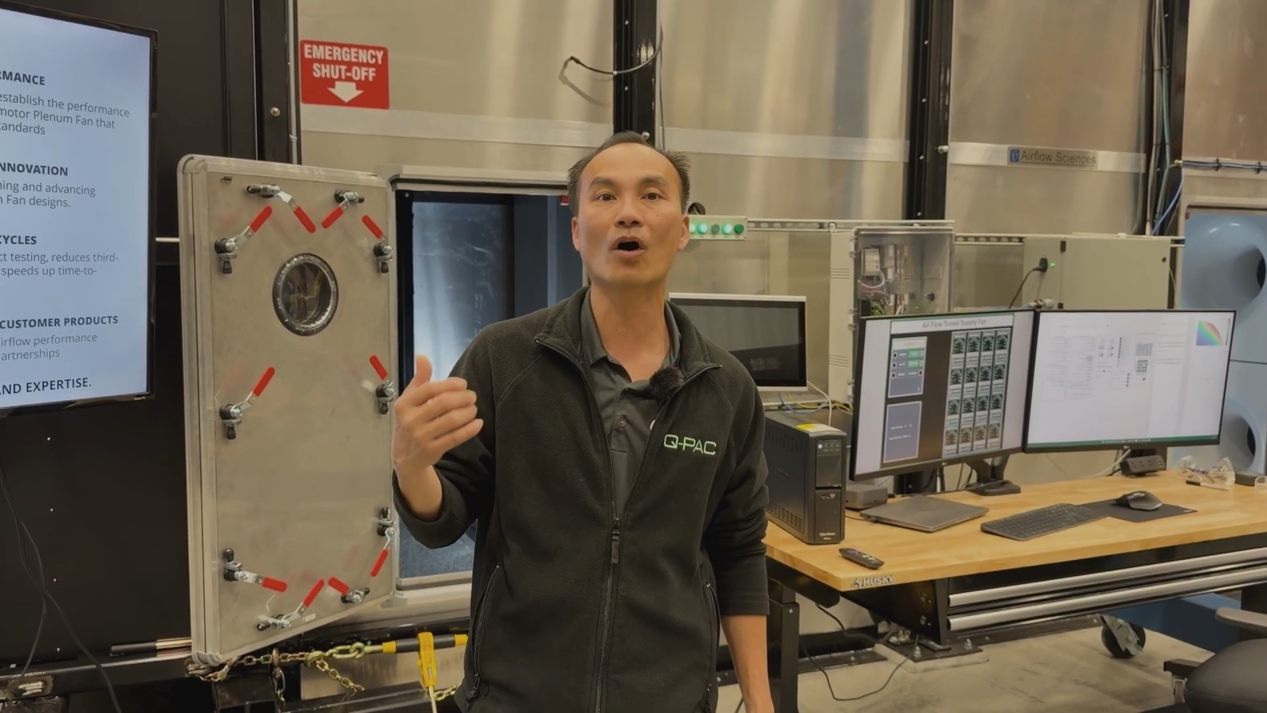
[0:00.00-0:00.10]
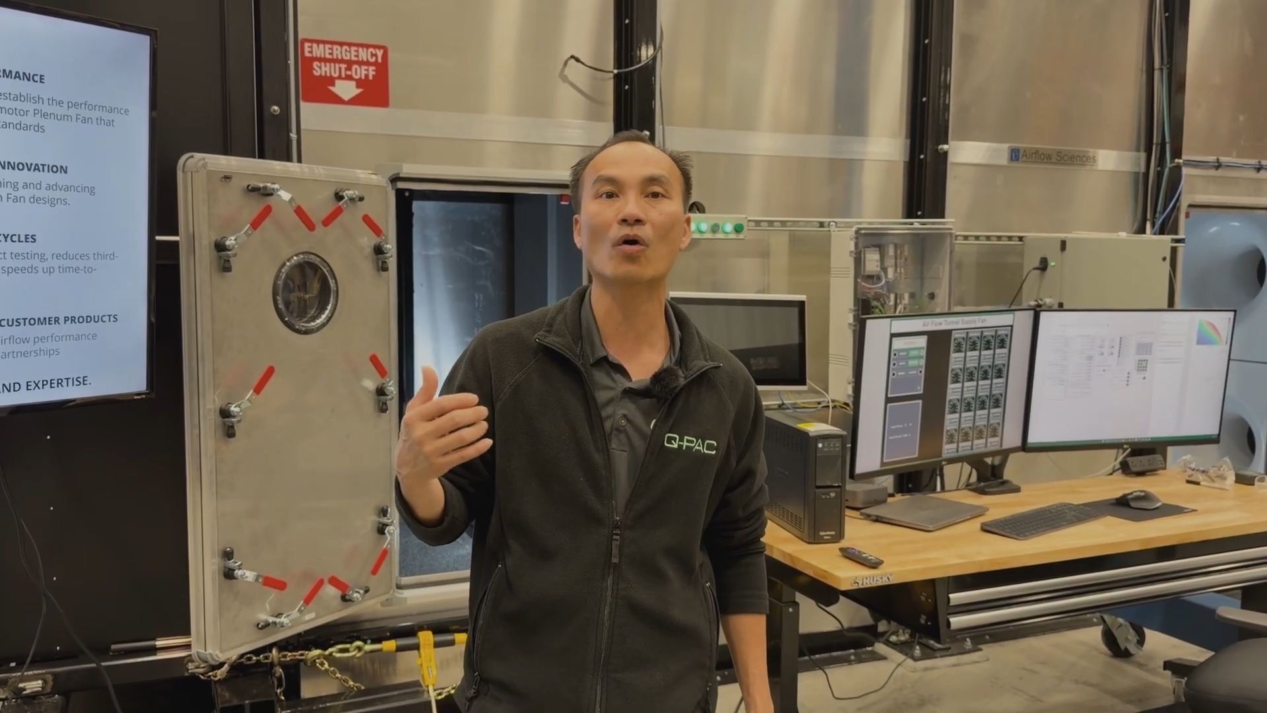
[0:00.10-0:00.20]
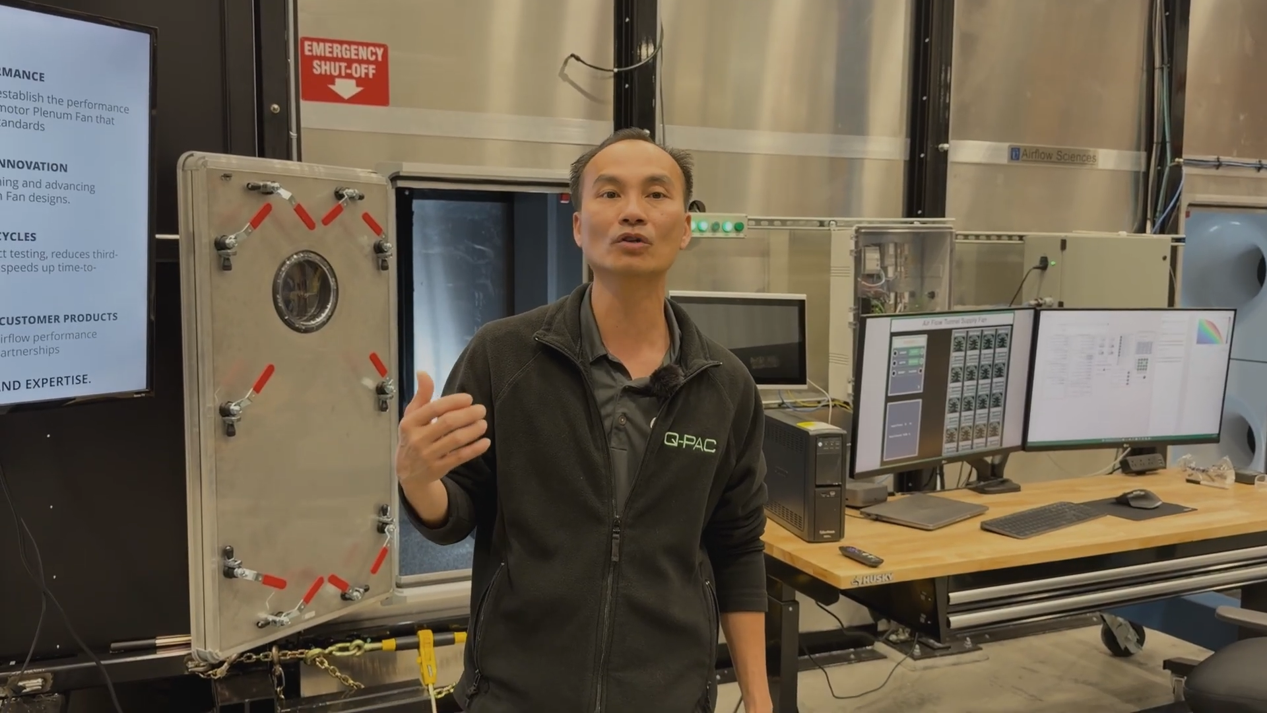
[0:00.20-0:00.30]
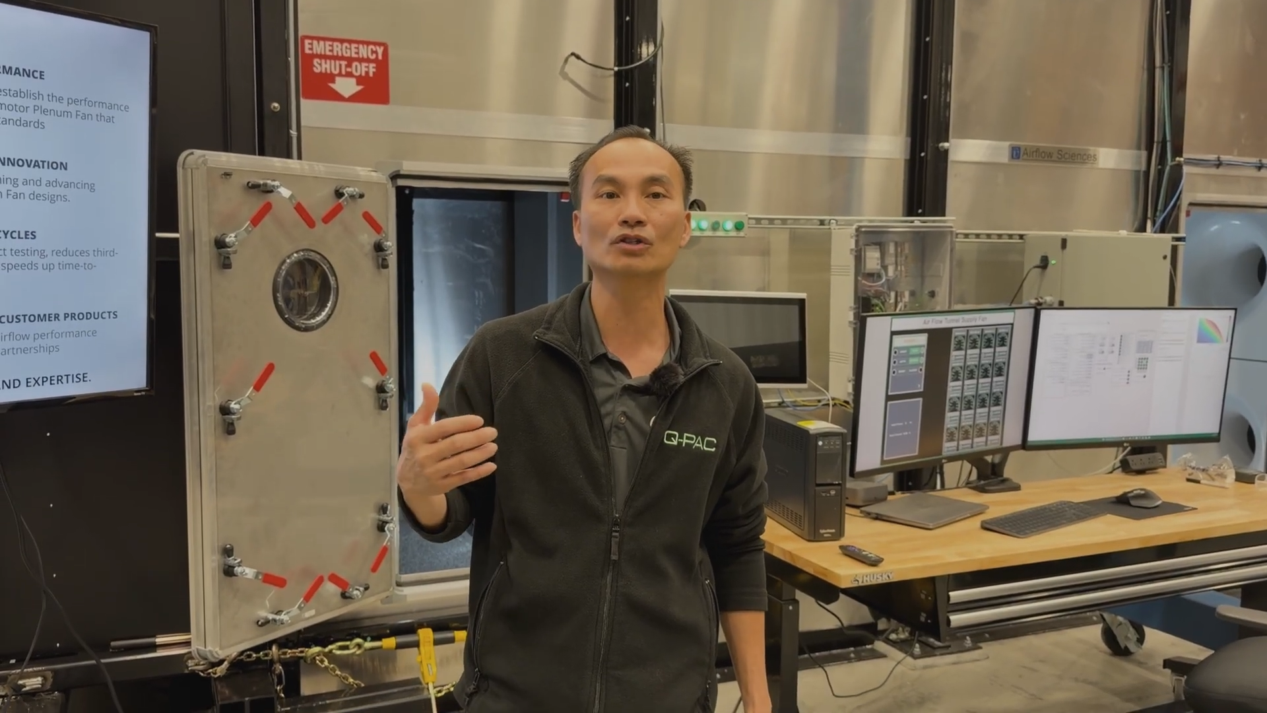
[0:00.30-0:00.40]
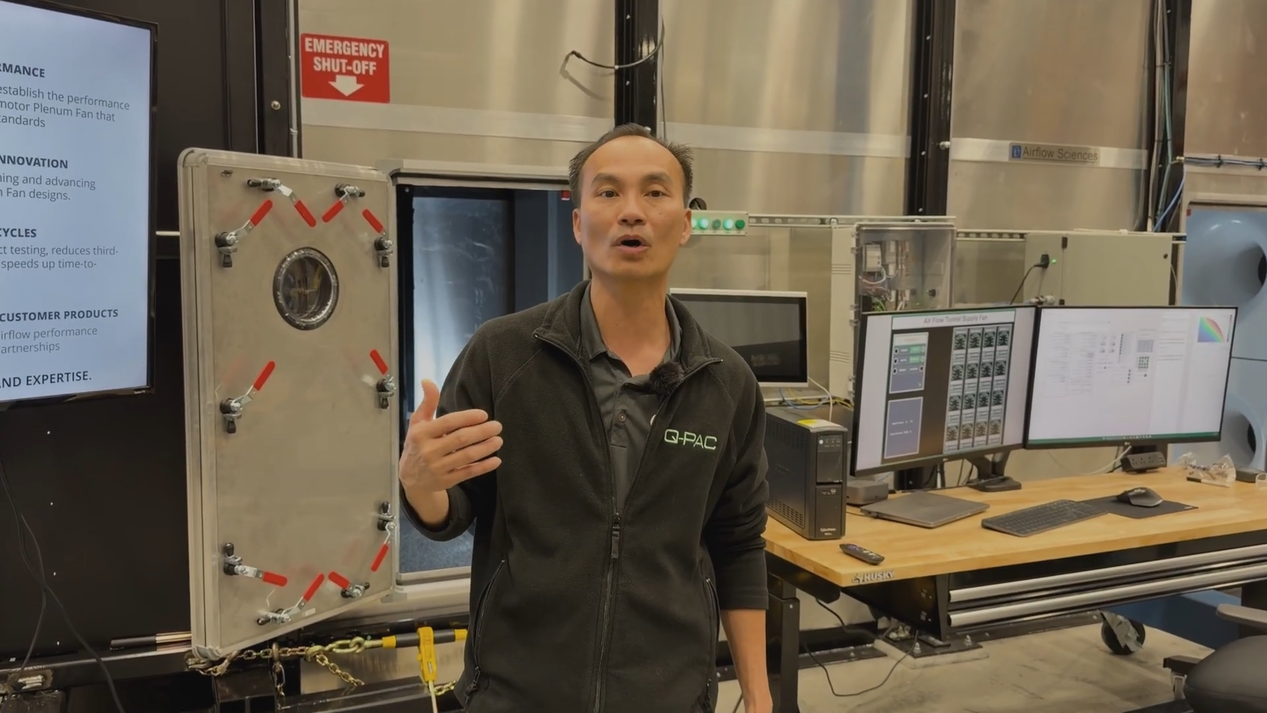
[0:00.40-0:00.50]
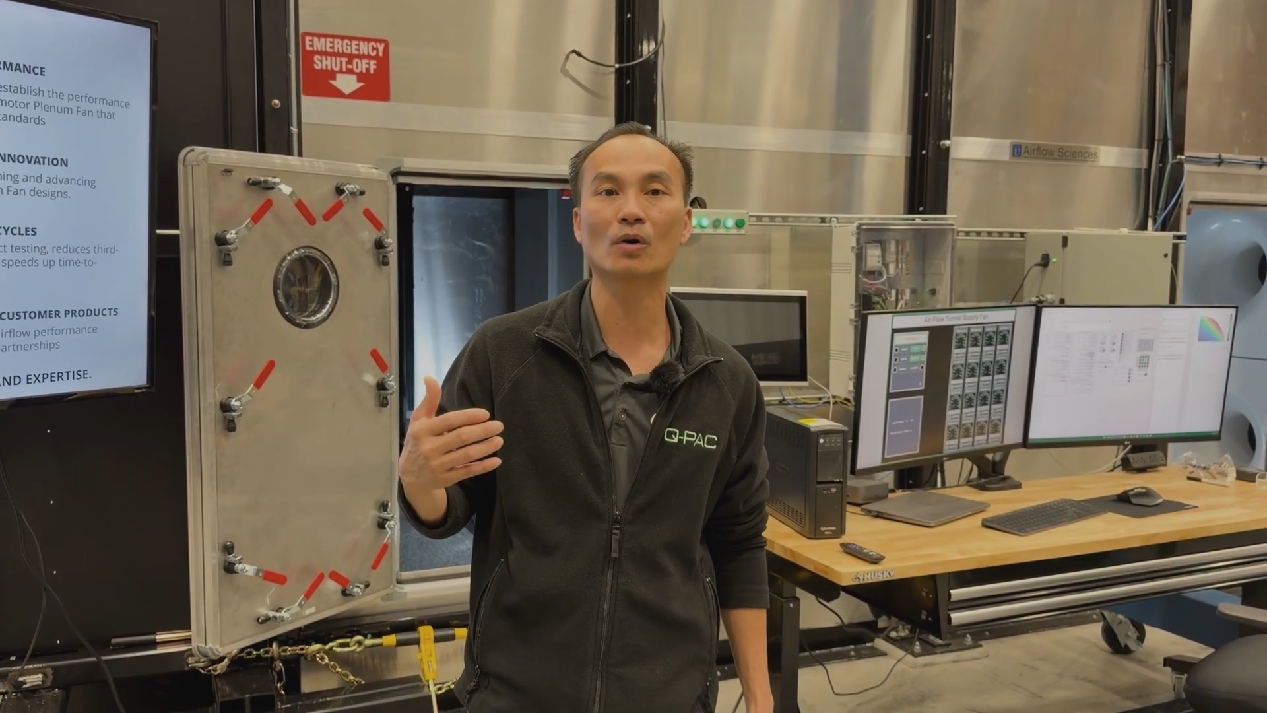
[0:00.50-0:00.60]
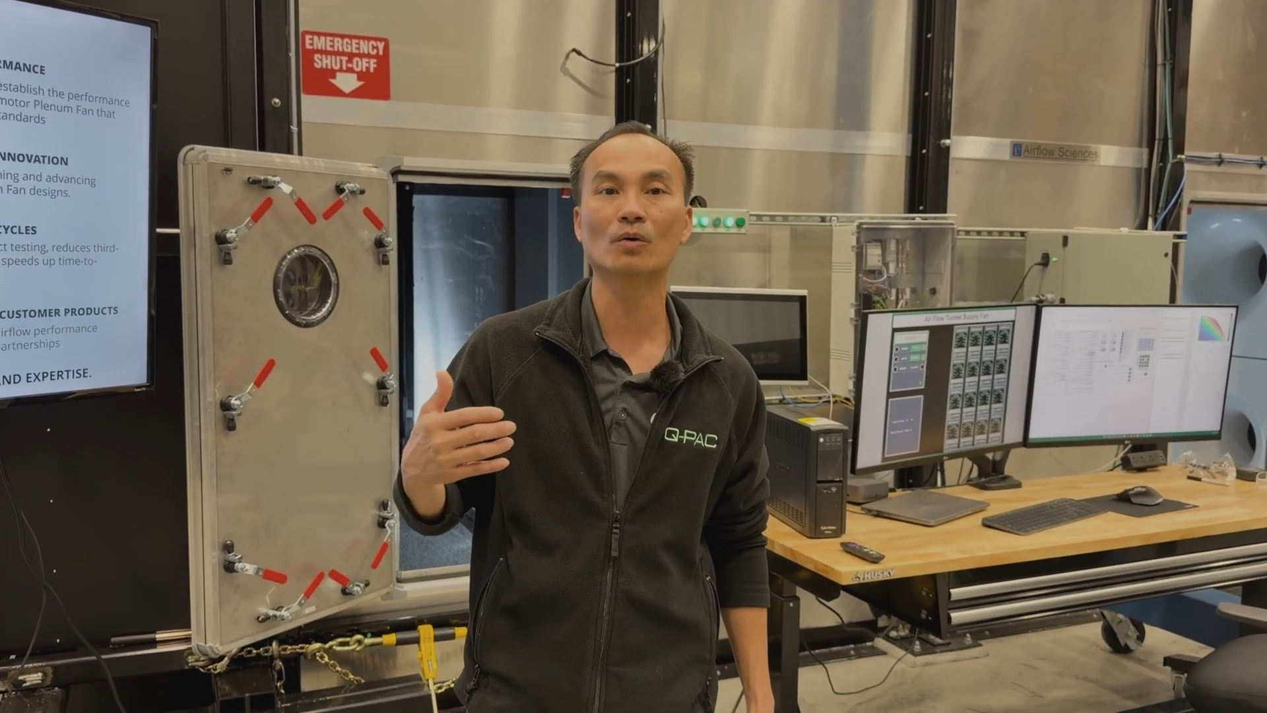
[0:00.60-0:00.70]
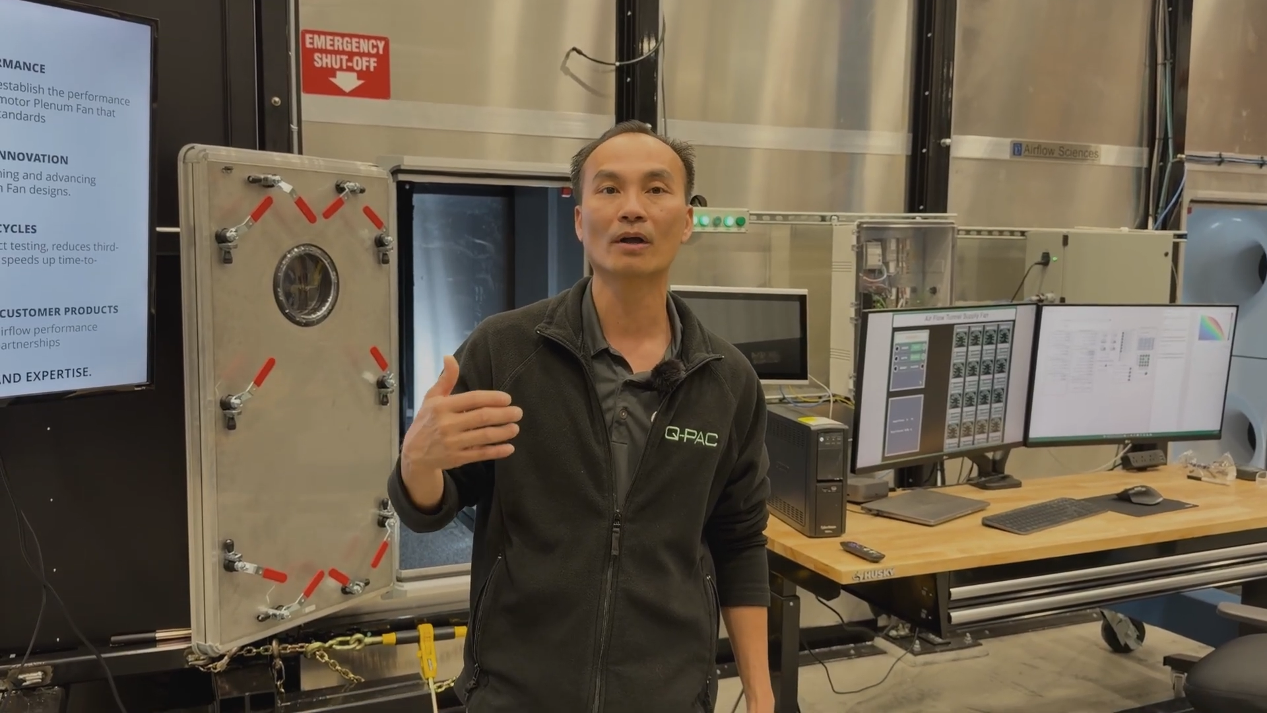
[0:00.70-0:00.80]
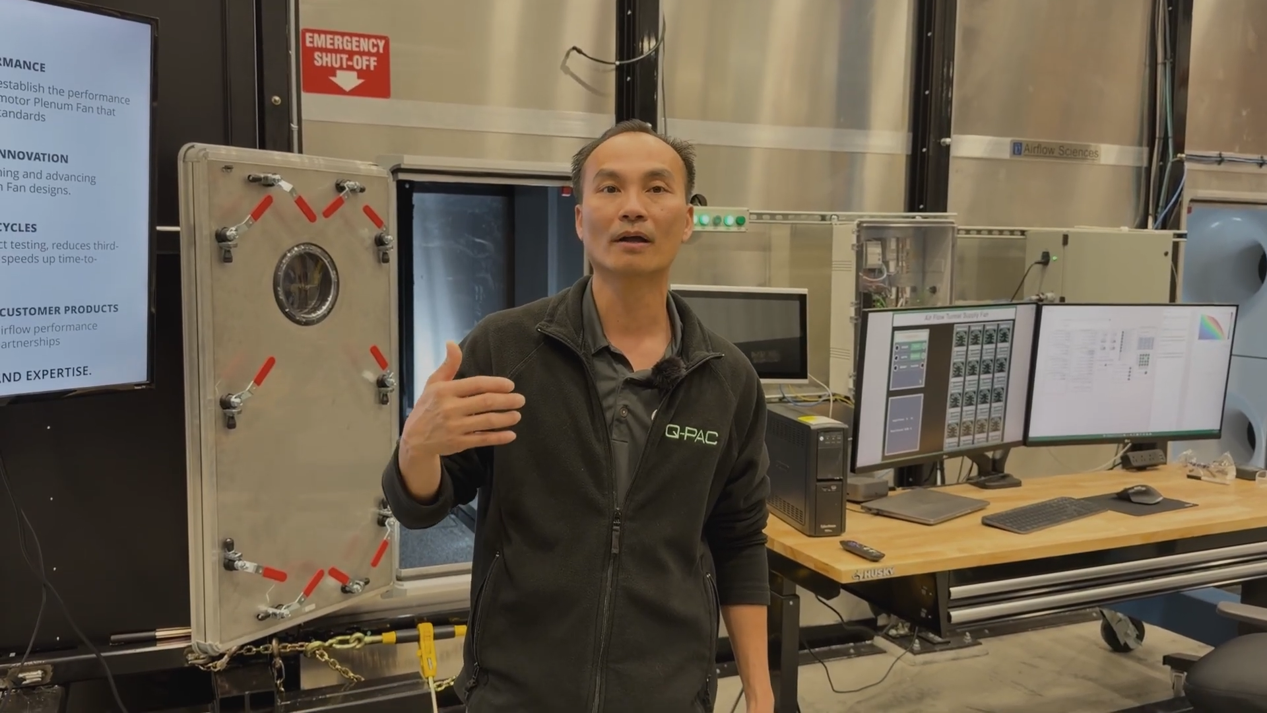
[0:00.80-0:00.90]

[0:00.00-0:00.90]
also